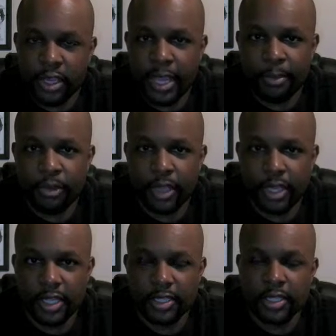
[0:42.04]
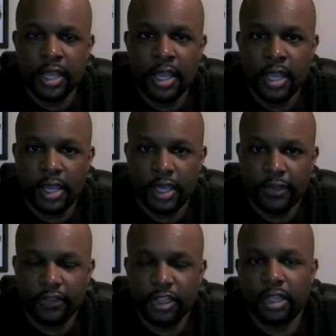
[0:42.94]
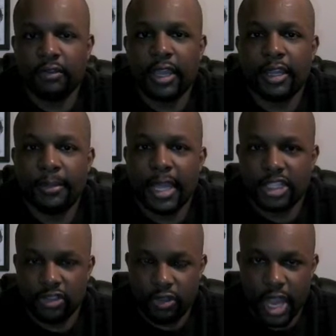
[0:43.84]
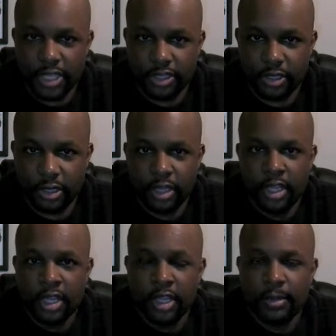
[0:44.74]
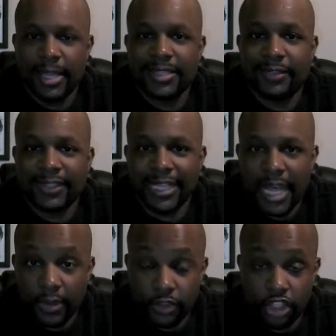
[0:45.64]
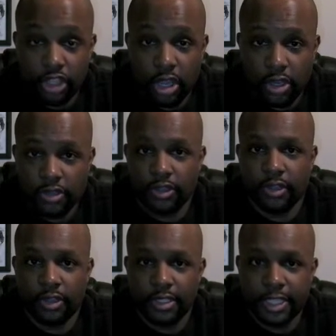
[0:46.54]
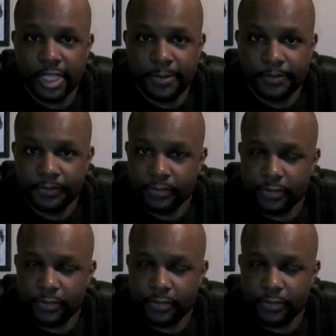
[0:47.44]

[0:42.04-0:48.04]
And that point is uh, if you look around the Mets roster, the Mets have a lot of stars on their team.